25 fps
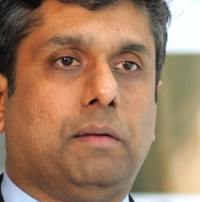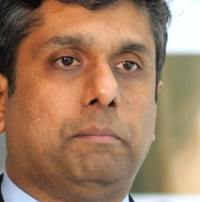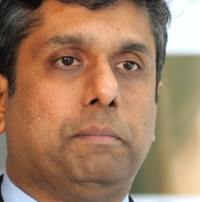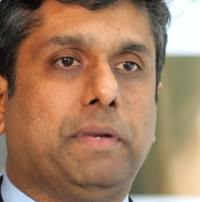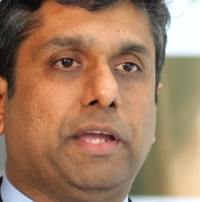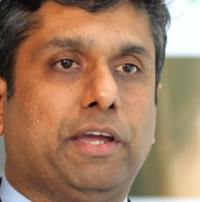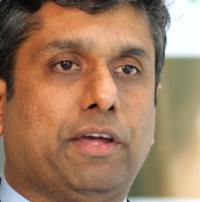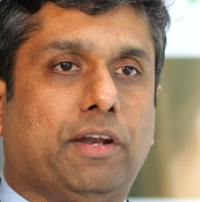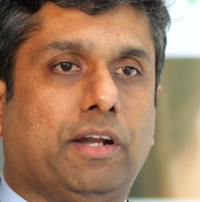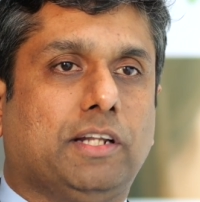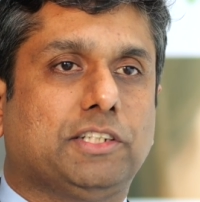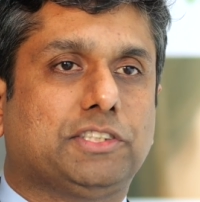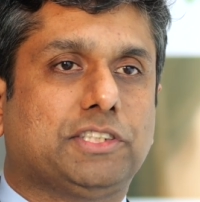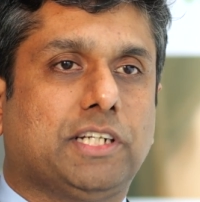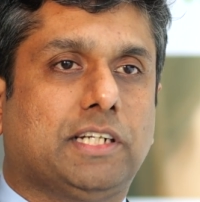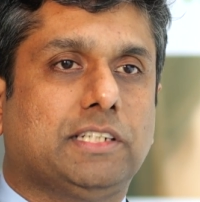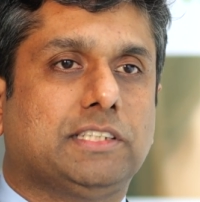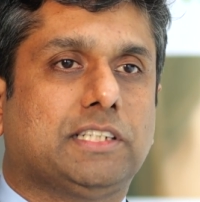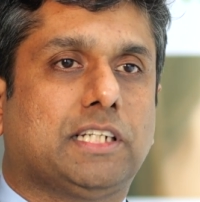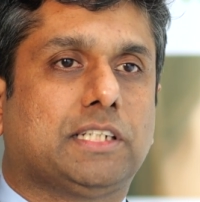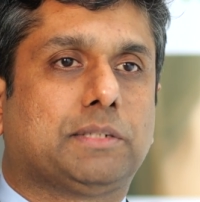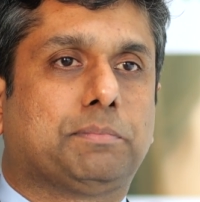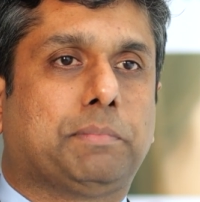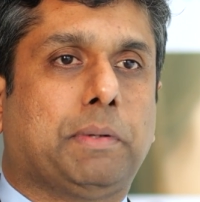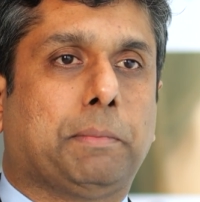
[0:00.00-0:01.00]
behavioral
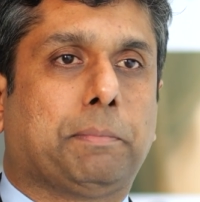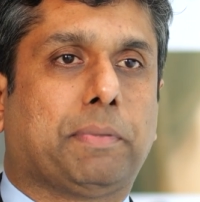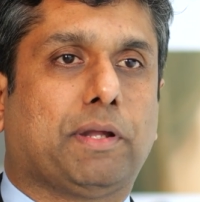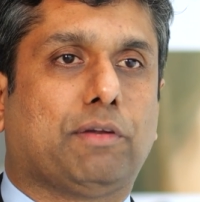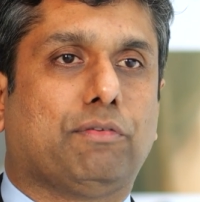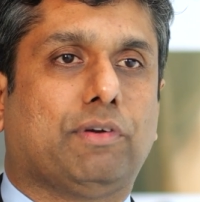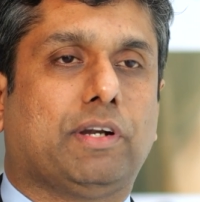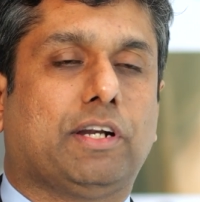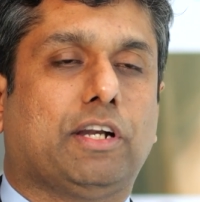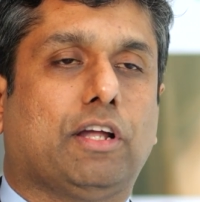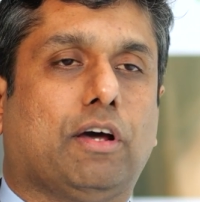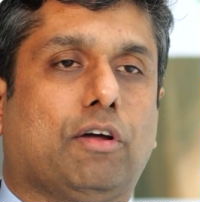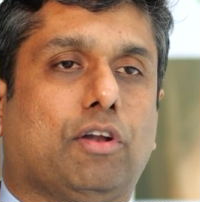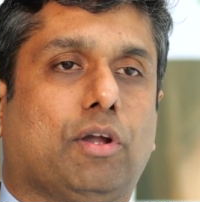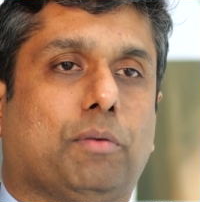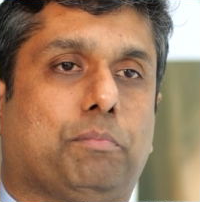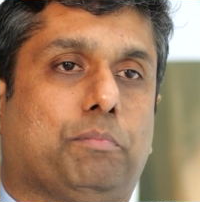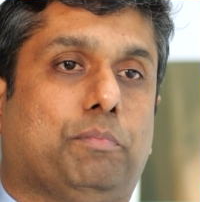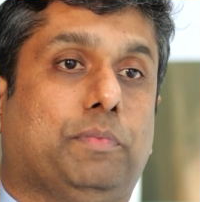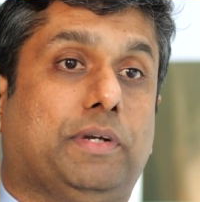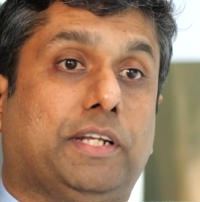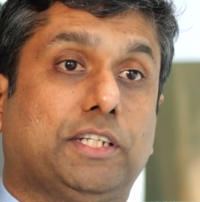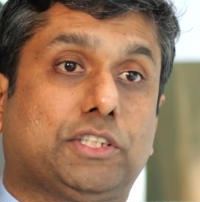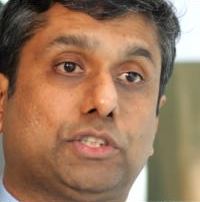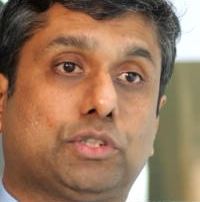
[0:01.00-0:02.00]
changes, people will develop
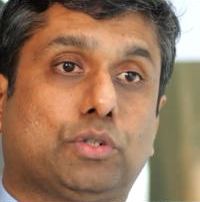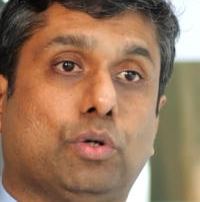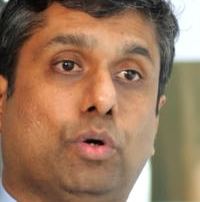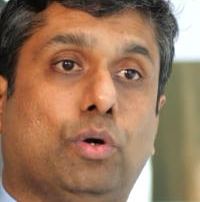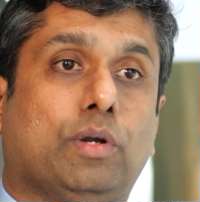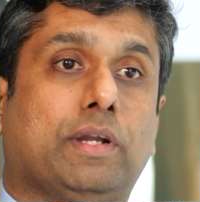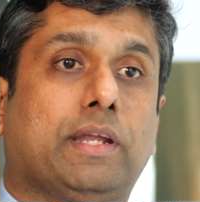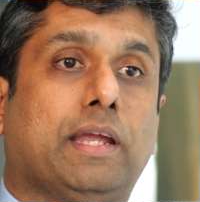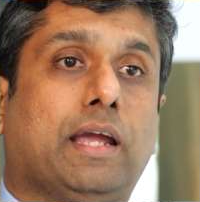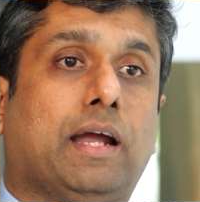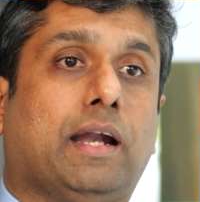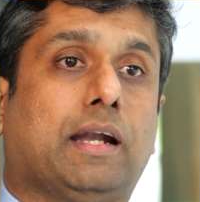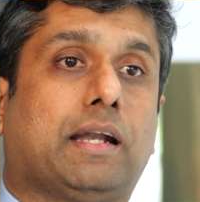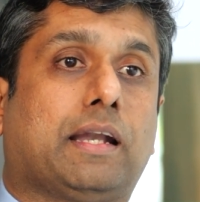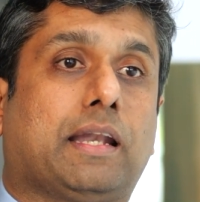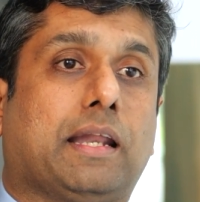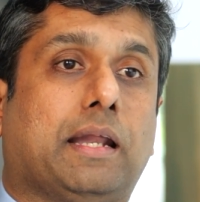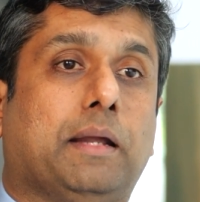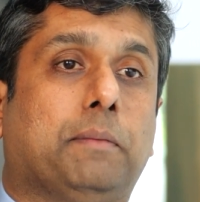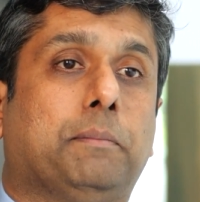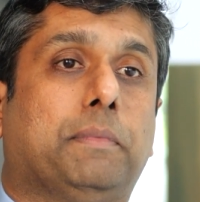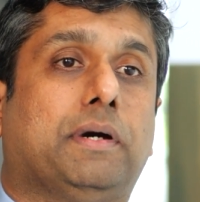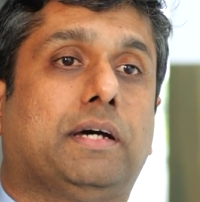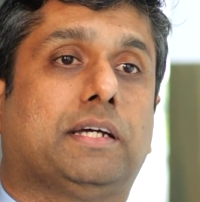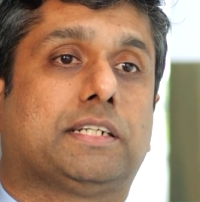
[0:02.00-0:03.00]
dystonia,
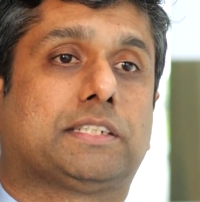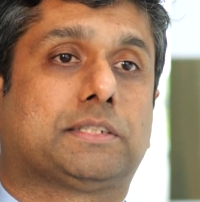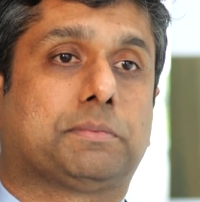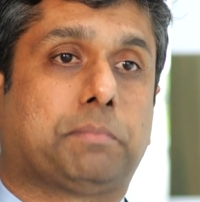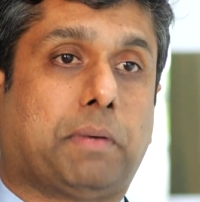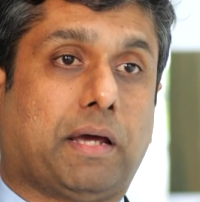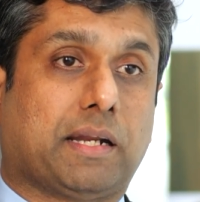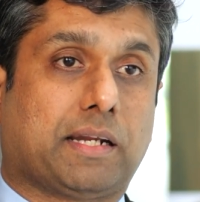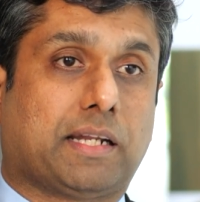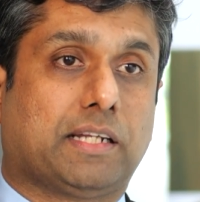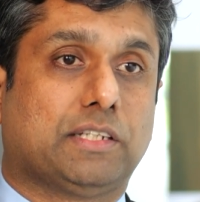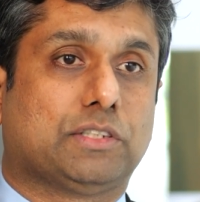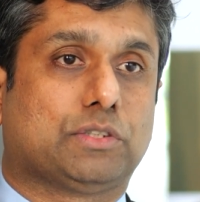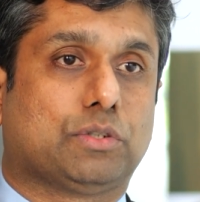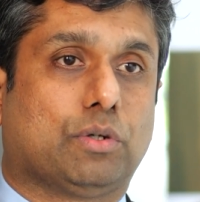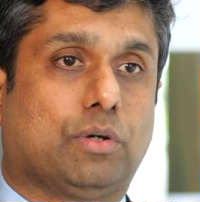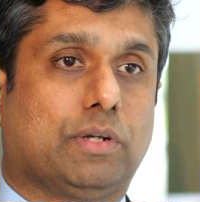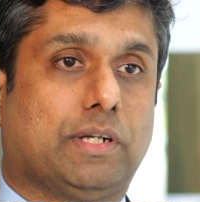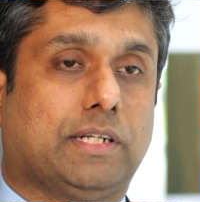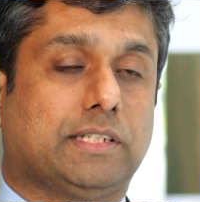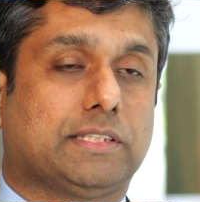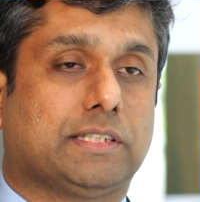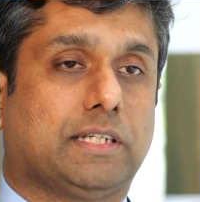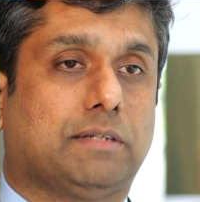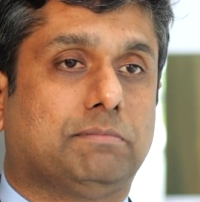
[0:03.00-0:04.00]
tremors,
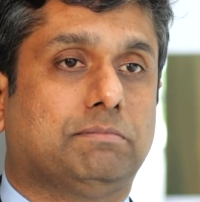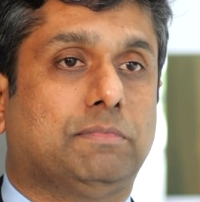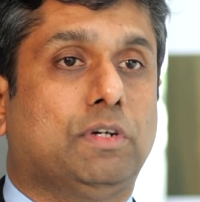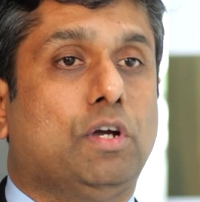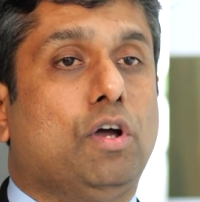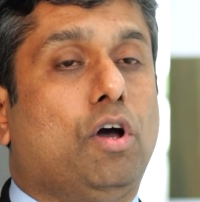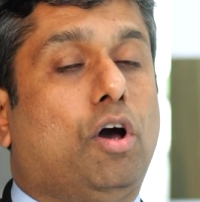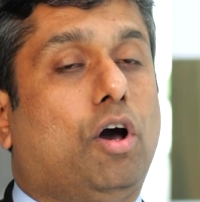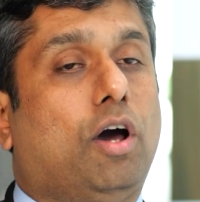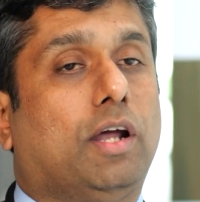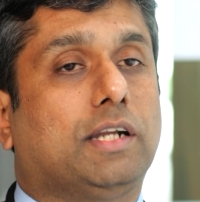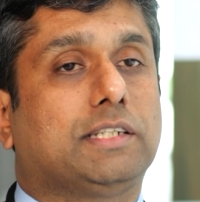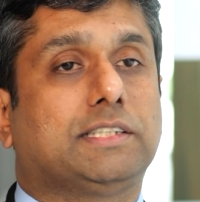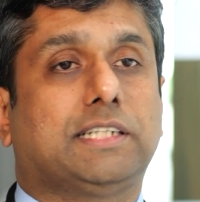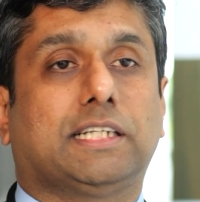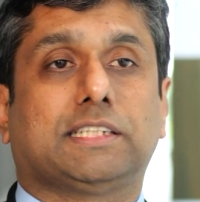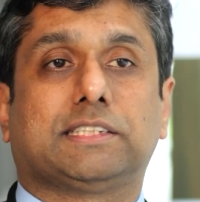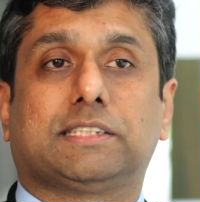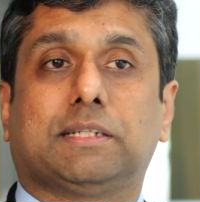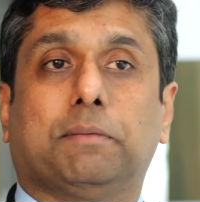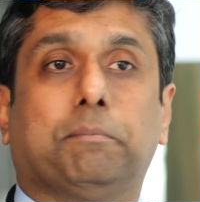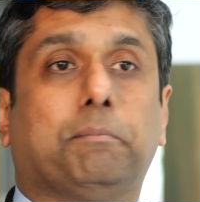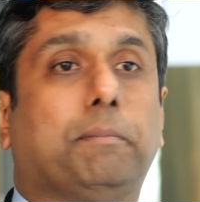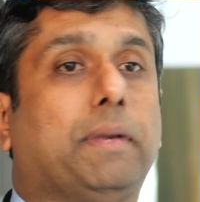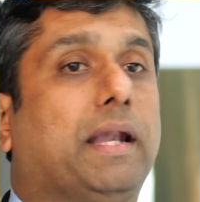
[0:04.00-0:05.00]
Parkinsonism, or
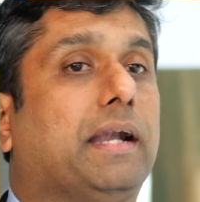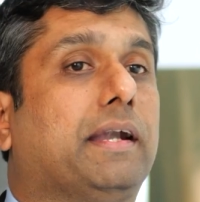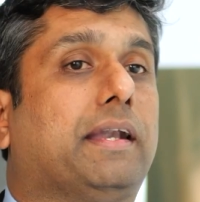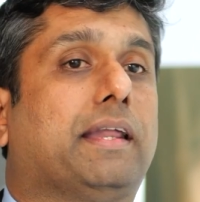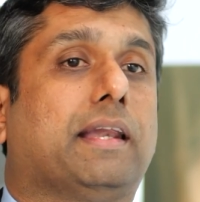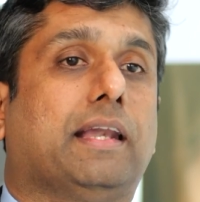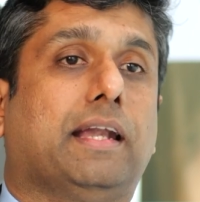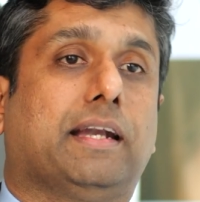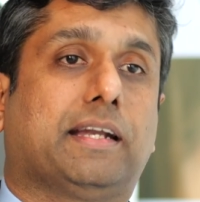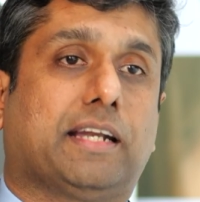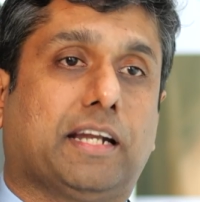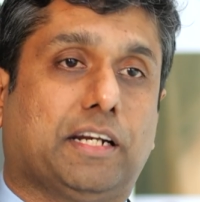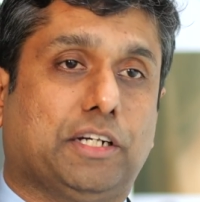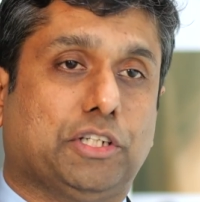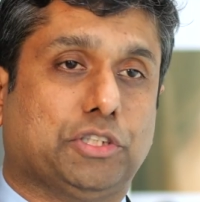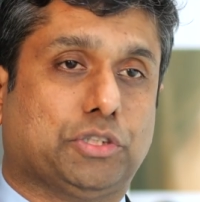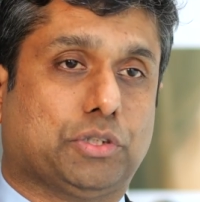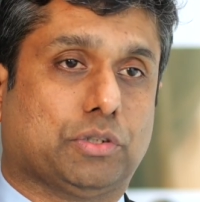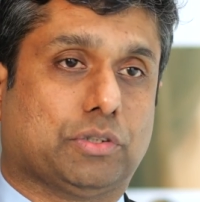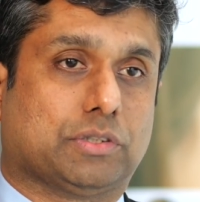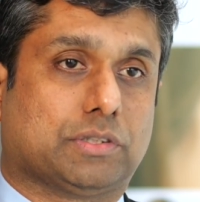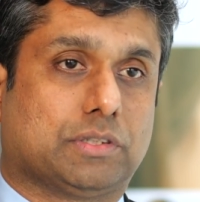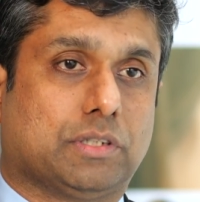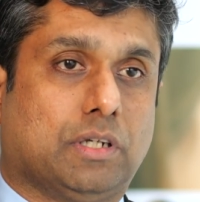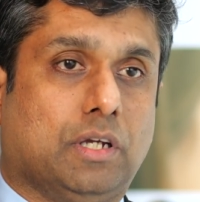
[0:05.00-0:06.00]
just some blood related
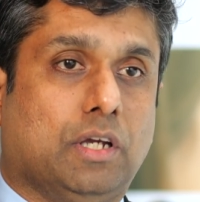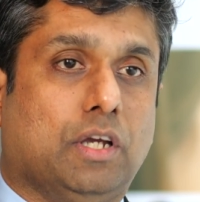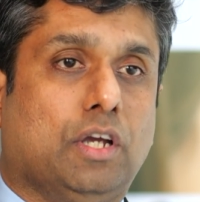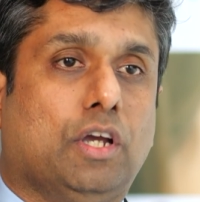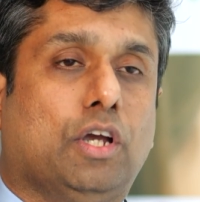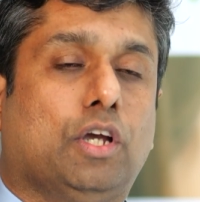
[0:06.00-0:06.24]
issues.